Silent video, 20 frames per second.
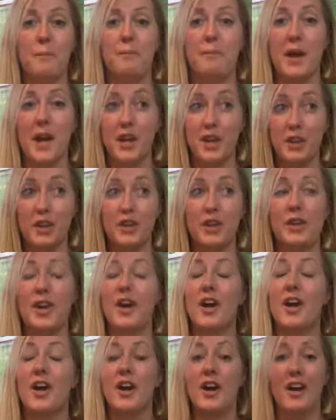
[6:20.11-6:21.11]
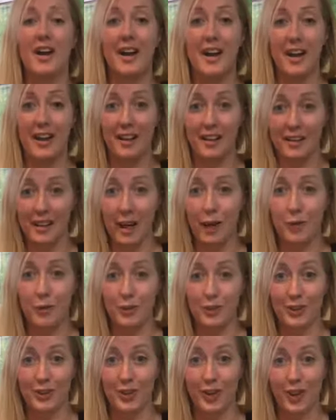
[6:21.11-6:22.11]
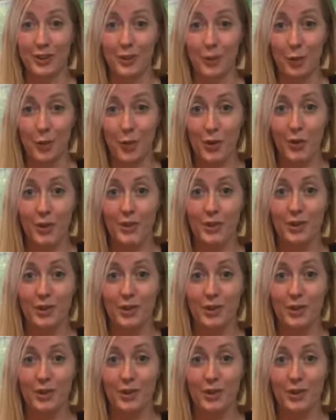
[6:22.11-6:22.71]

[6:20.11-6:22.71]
better outlook on the world.